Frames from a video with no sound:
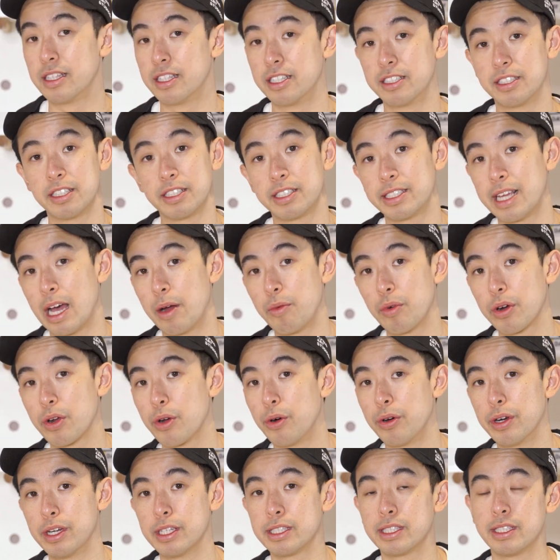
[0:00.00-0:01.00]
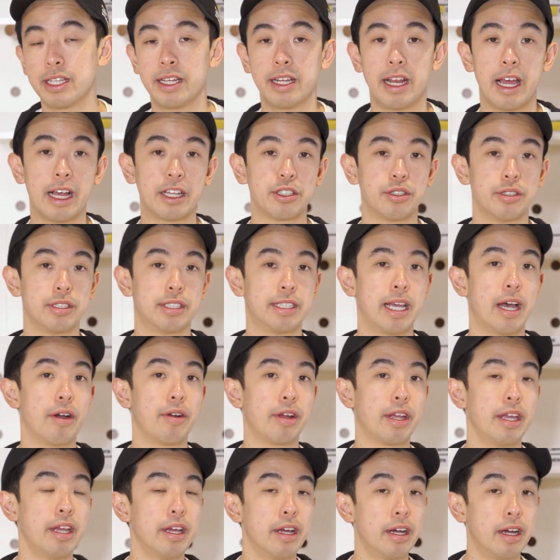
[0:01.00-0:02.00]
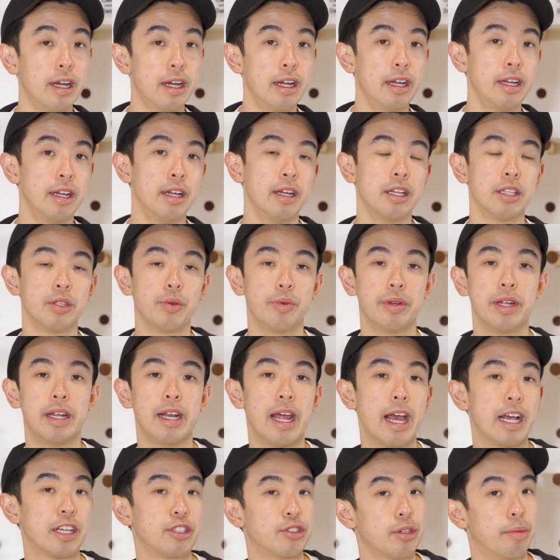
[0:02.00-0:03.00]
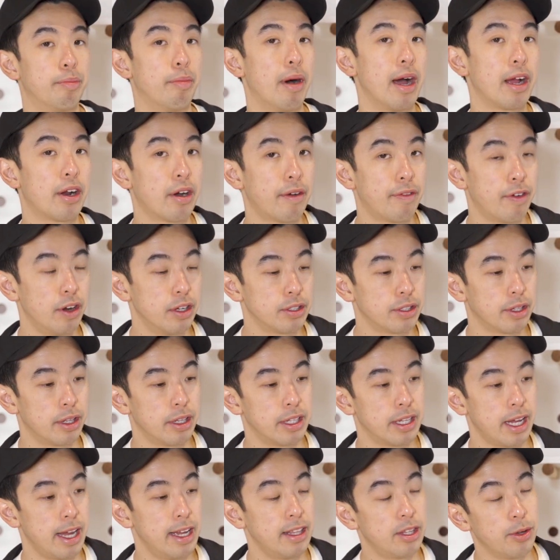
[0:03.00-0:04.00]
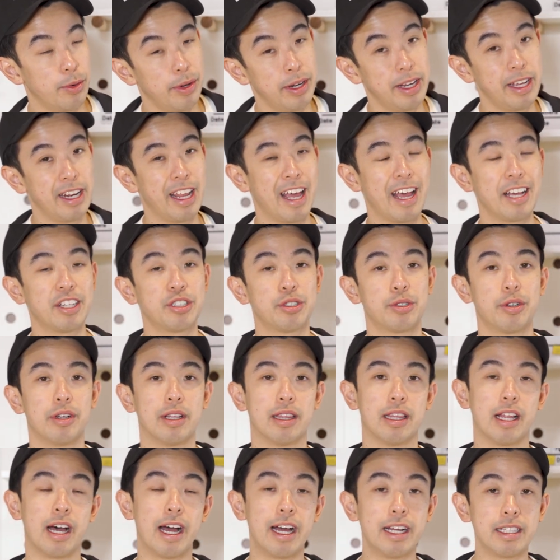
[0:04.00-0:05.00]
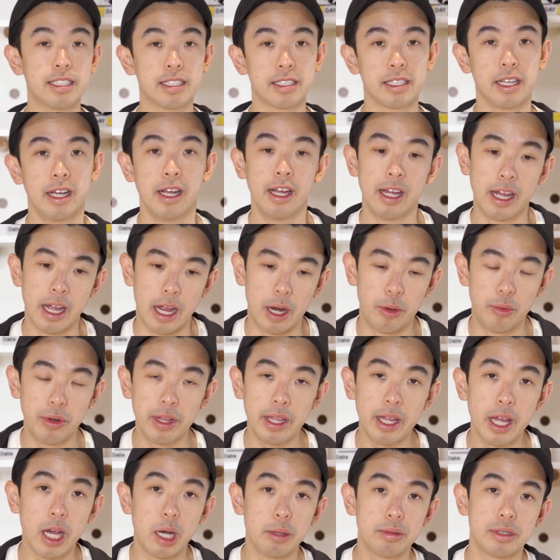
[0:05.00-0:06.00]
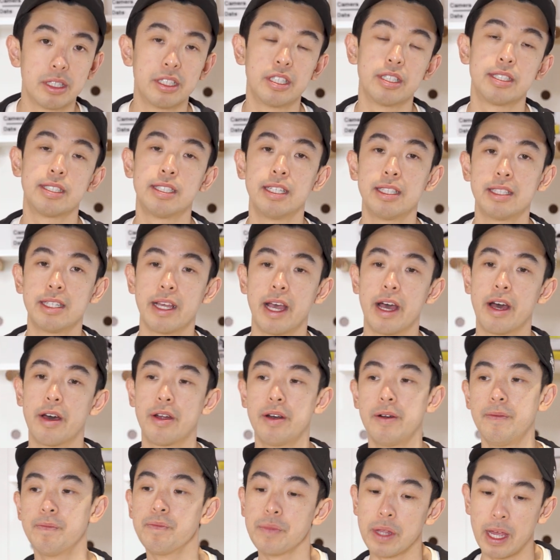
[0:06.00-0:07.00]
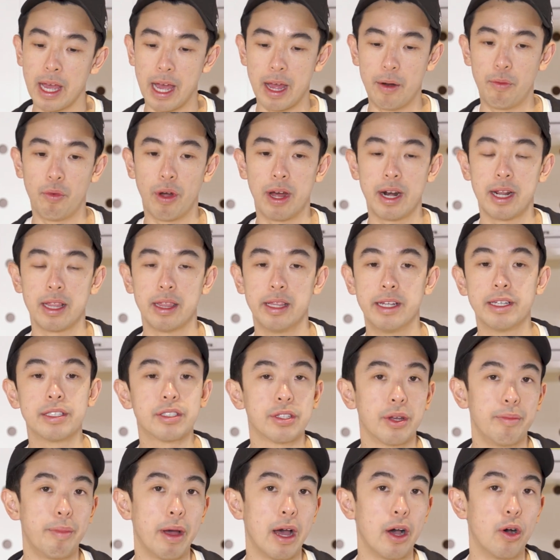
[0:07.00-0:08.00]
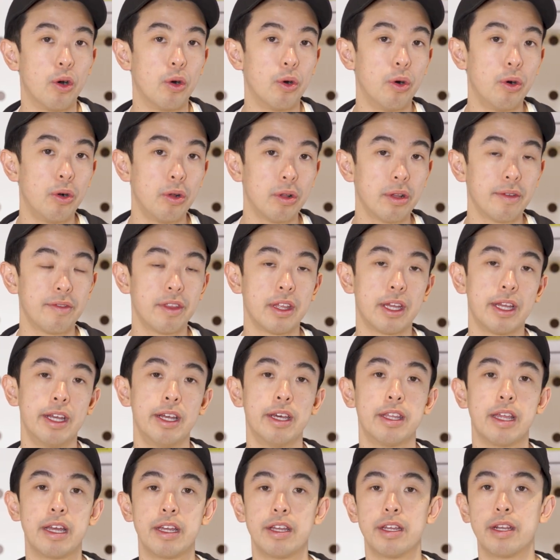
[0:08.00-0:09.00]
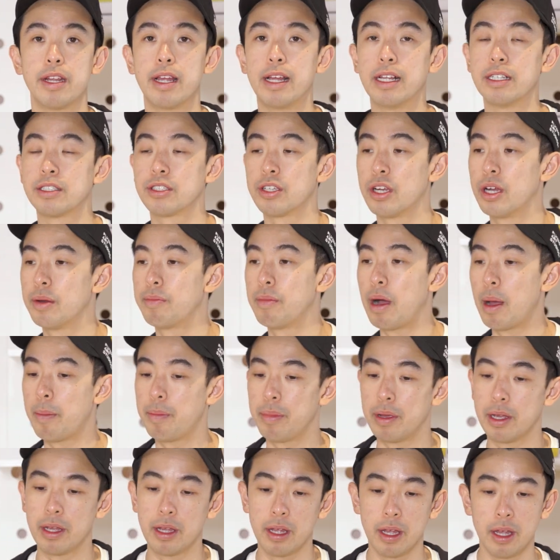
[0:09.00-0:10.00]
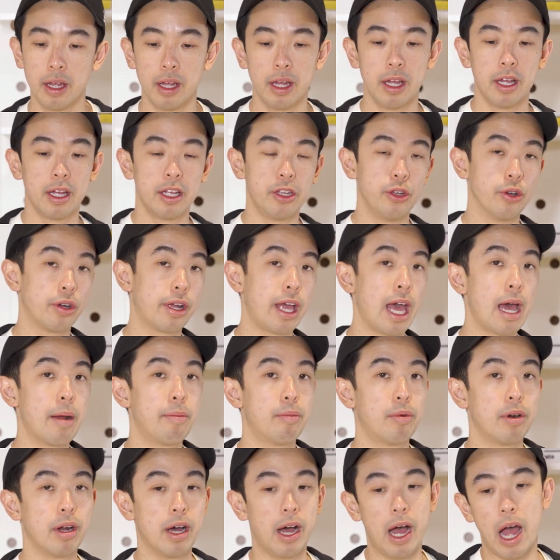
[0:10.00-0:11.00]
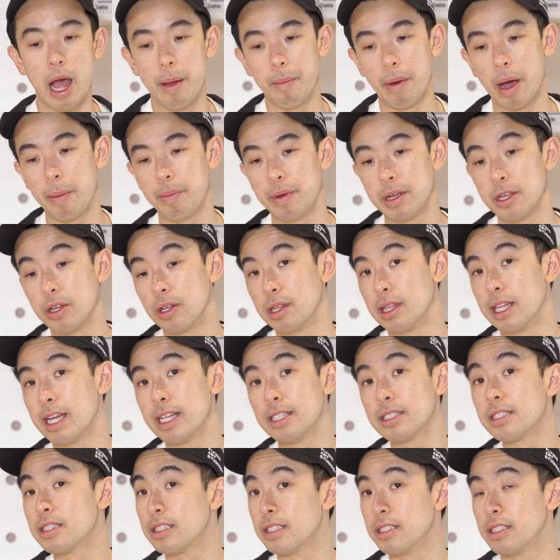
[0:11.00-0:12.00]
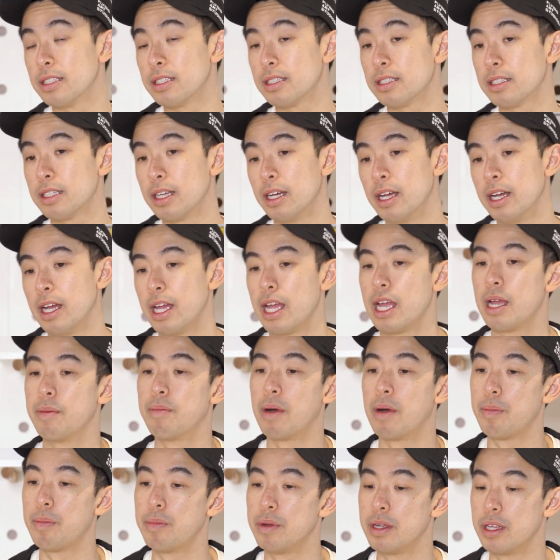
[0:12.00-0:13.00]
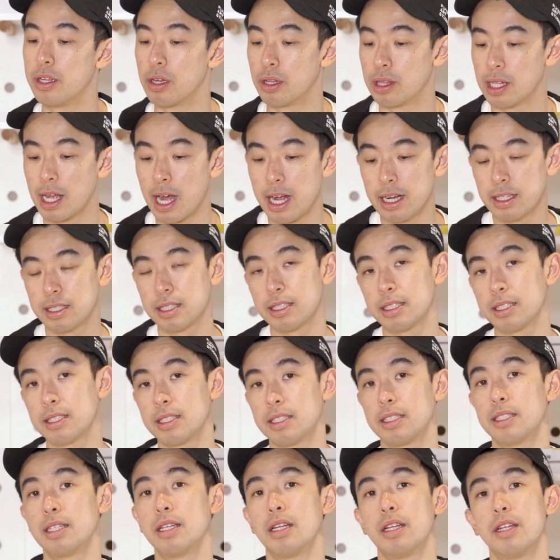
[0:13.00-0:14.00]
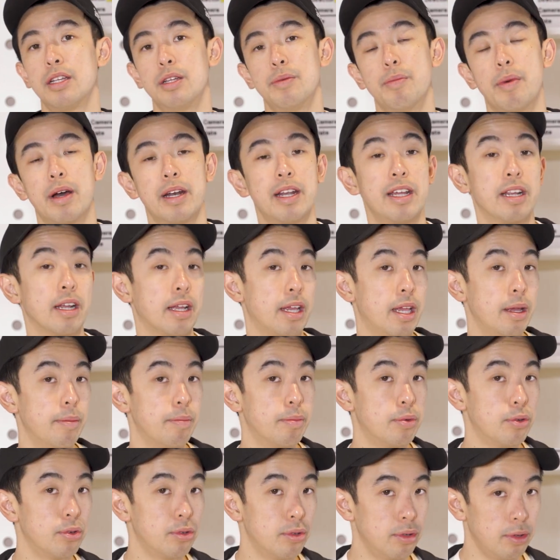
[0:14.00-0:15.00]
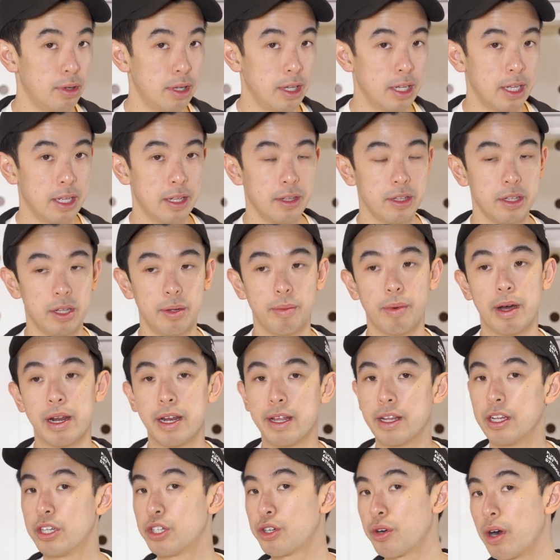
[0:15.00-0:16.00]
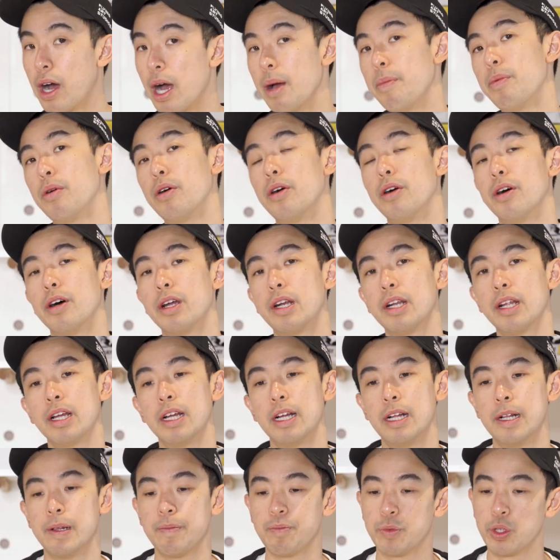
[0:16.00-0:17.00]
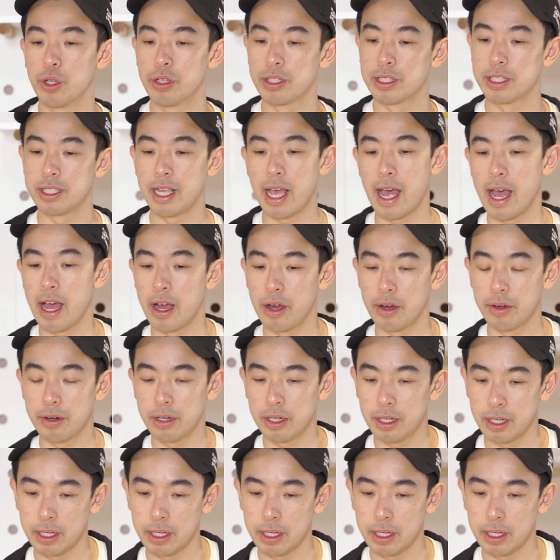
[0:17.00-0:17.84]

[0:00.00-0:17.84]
Does the sound recorders need extra sound gear? Do we need extra microphones on the day? Do we need extra lights? It really helps to just sit down and write a list about all of the gear that you need. So it might be your camera, it might be your lenses, it be your lights, you might need a gimbal, You might need a tripod, your sound,